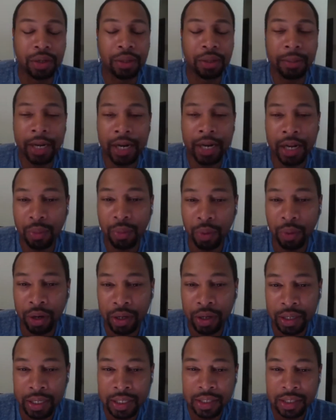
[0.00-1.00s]
my
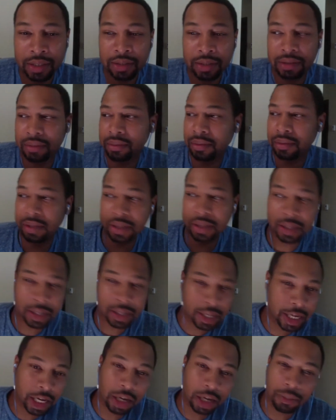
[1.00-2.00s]
network. It's the
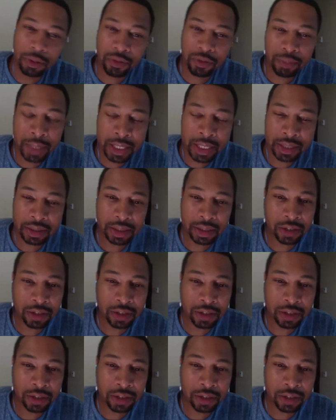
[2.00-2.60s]
help of my